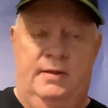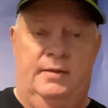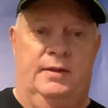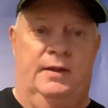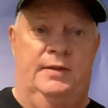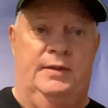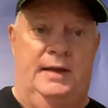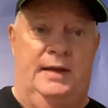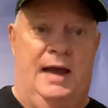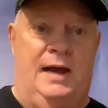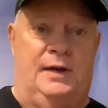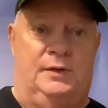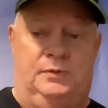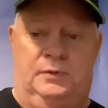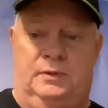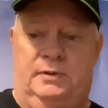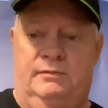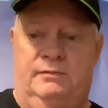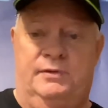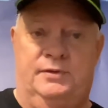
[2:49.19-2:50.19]
the
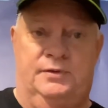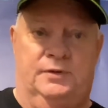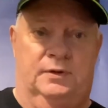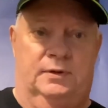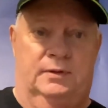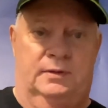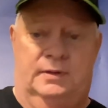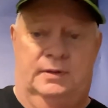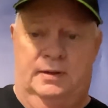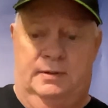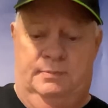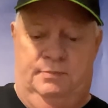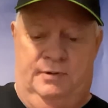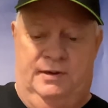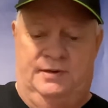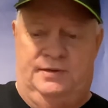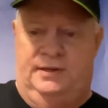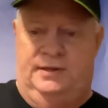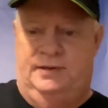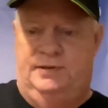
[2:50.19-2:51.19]
actual original
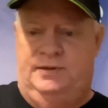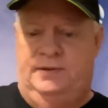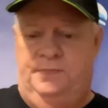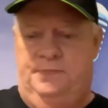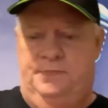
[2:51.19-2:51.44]
pressings.